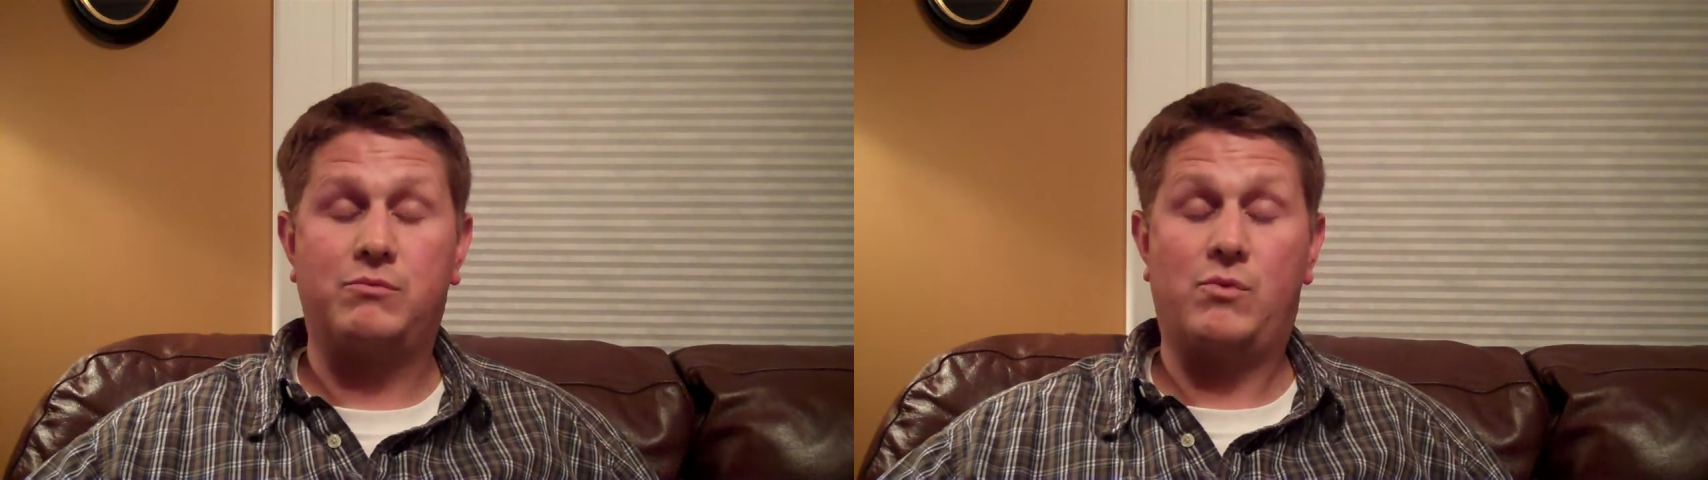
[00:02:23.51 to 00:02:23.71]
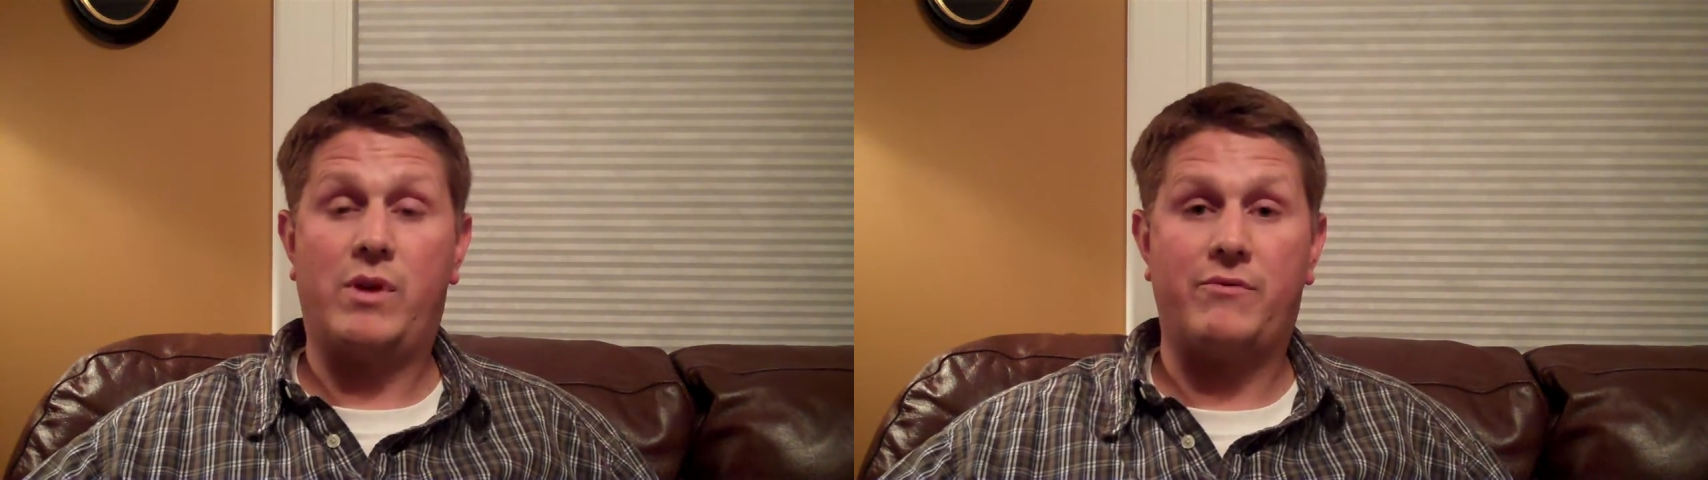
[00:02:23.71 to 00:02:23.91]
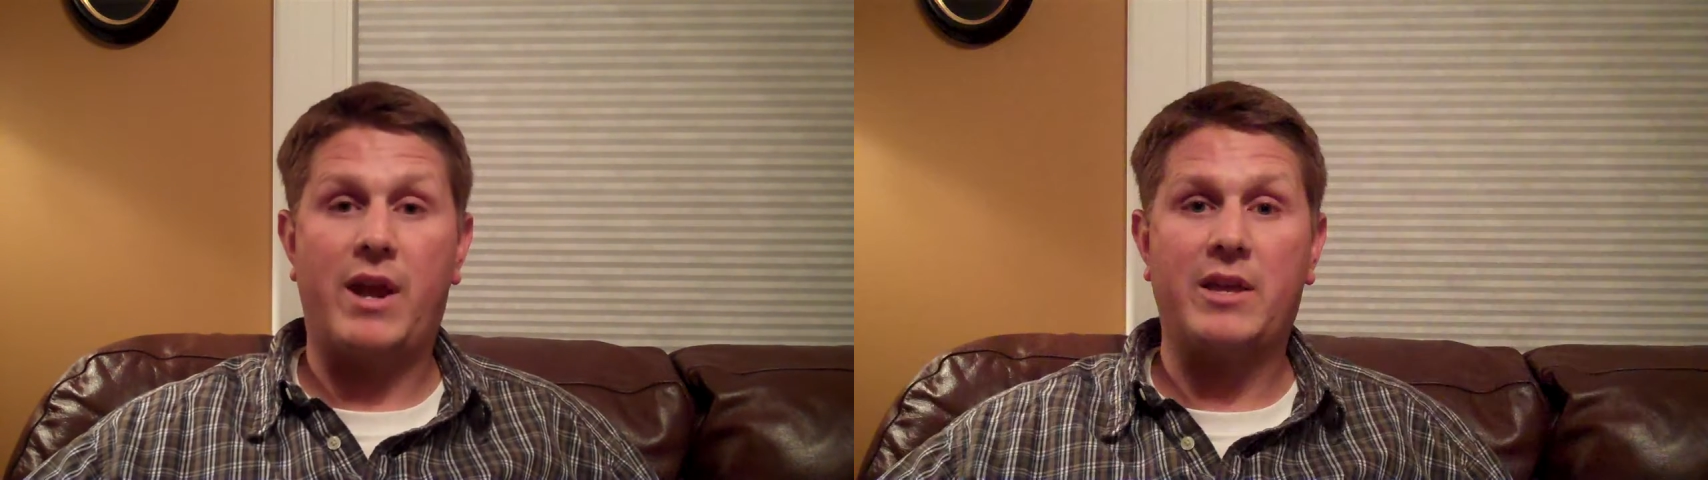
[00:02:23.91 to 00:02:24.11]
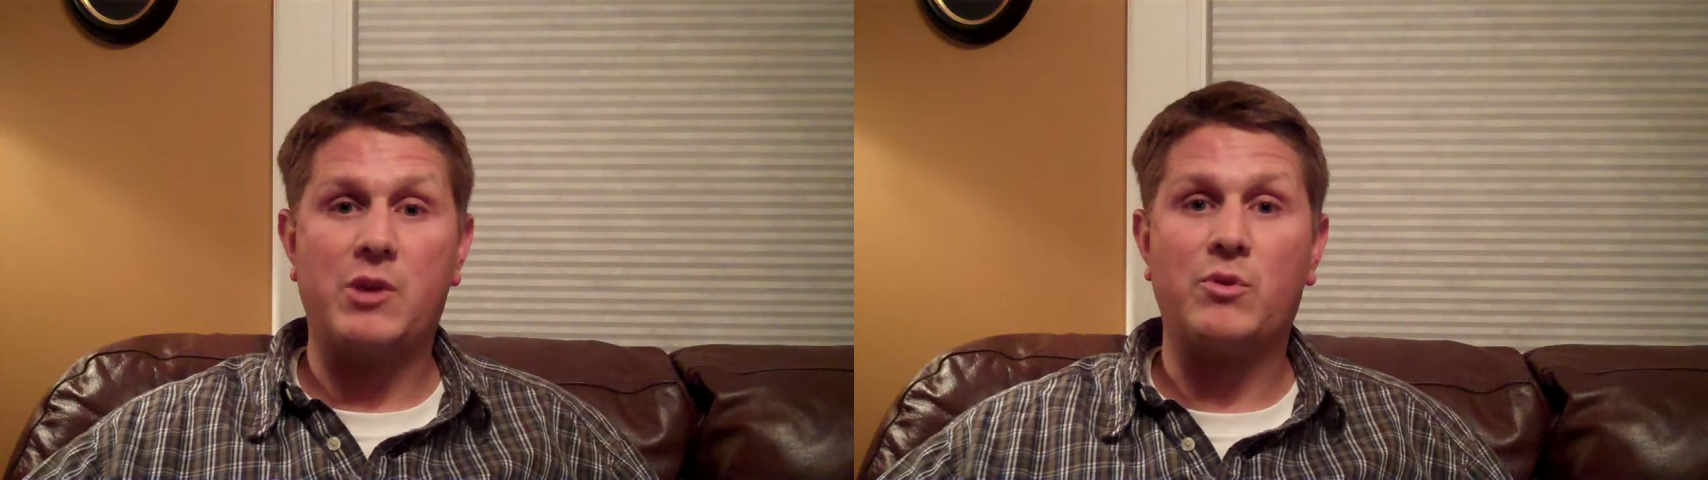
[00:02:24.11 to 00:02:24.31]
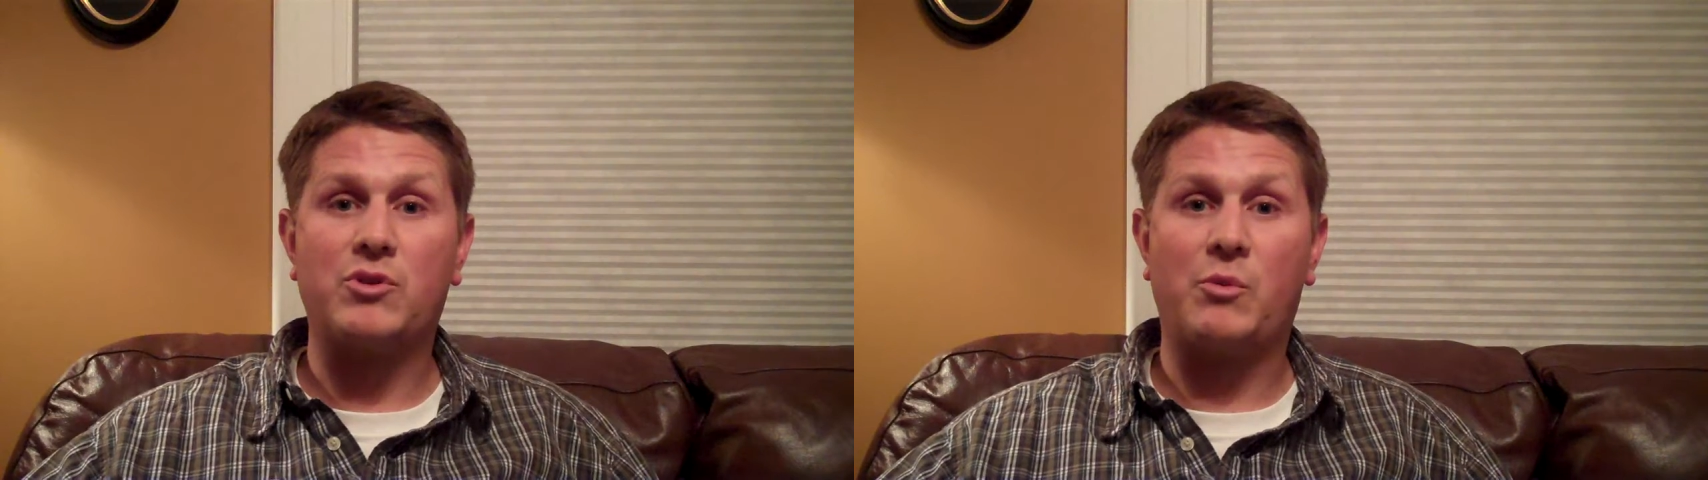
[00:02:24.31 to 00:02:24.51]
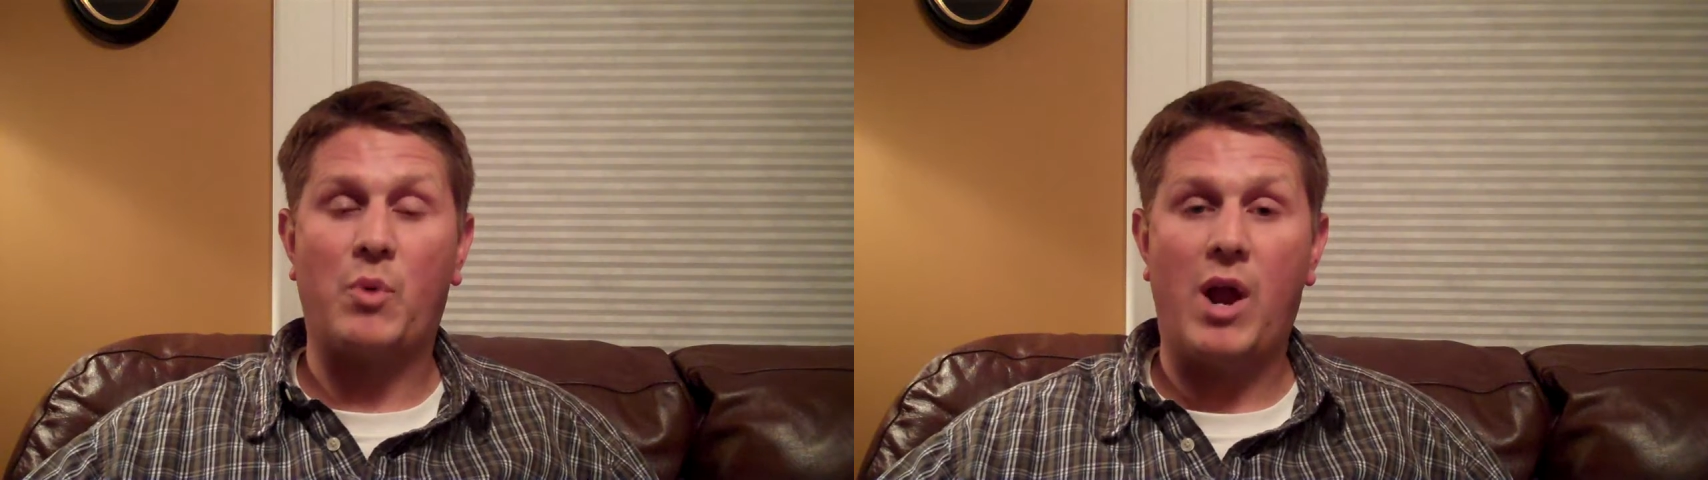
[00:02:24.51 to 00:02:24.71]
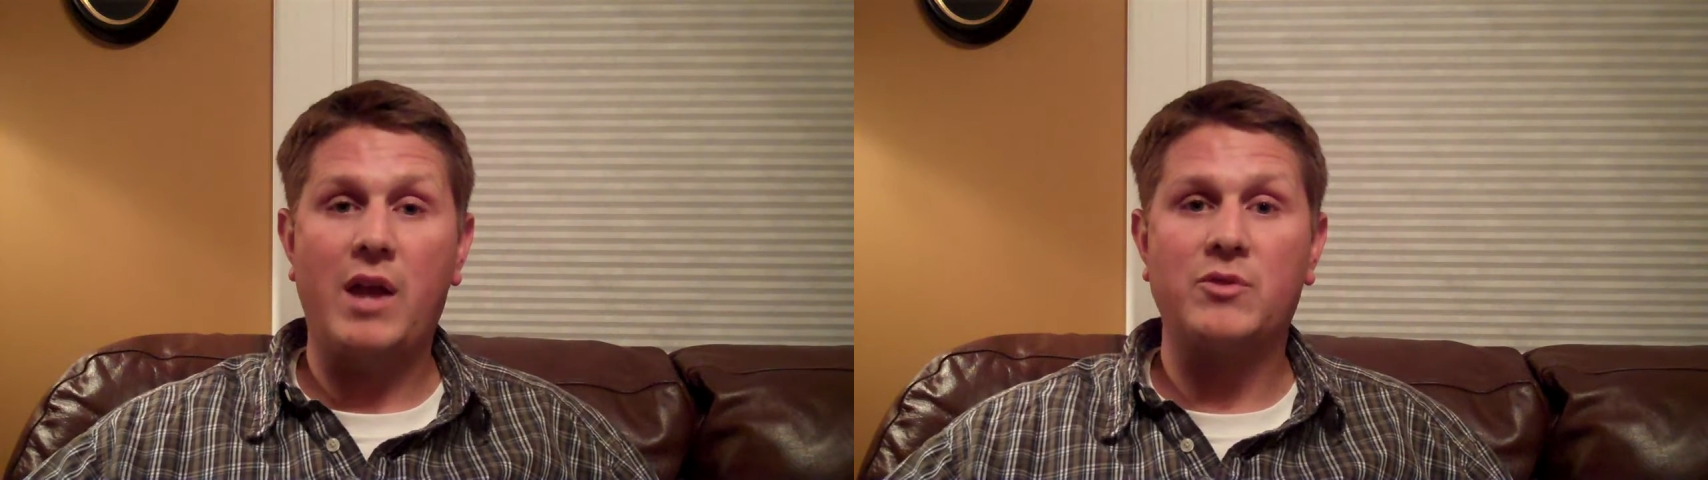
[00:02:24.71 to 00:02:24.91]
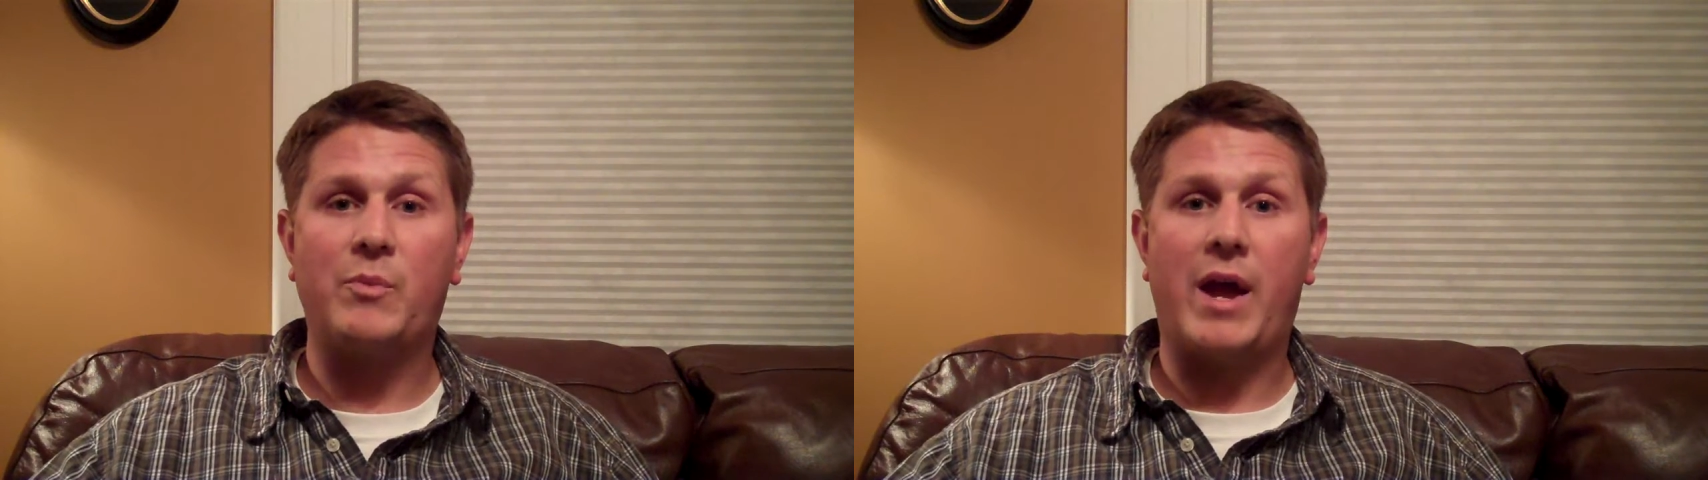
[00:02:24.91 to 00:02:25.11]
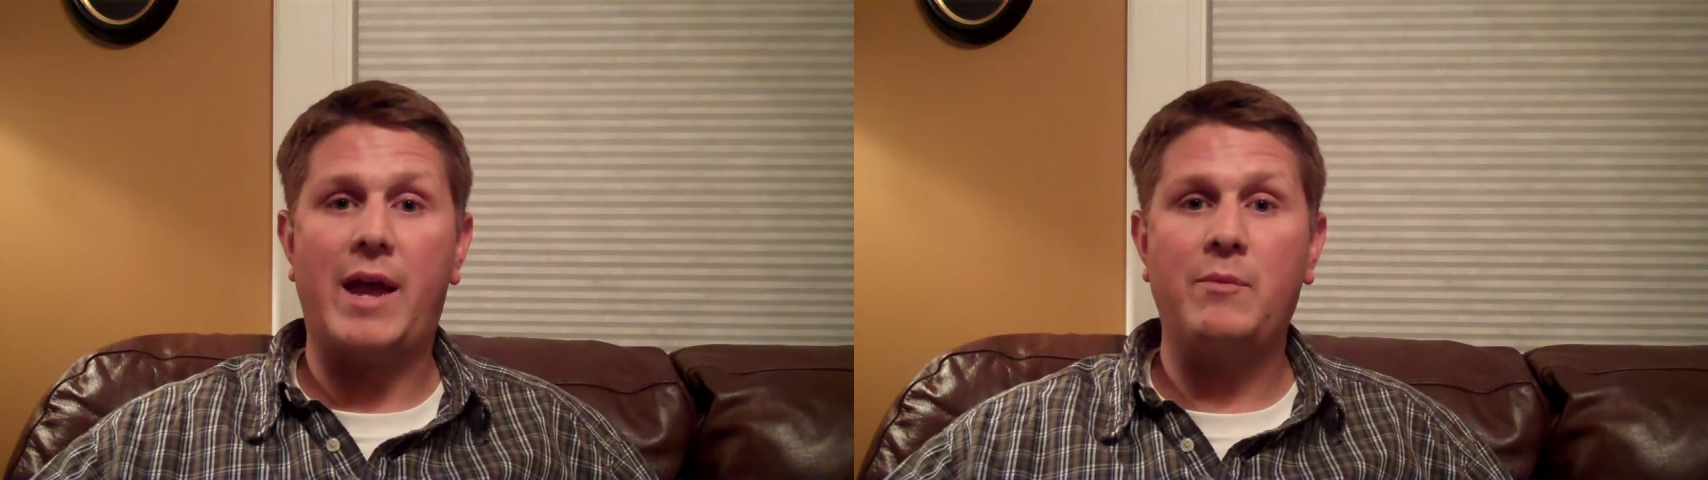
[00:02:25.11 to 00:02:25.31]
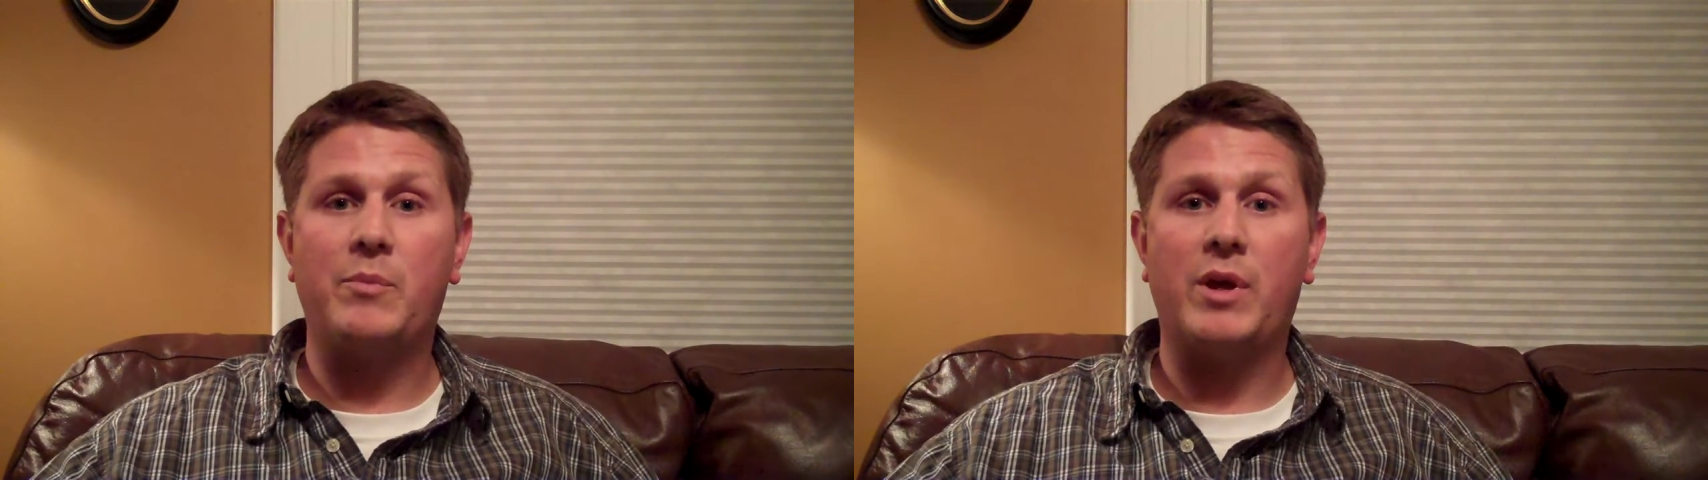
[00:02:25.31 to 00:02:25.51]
Quite frankly, he was surprised by it,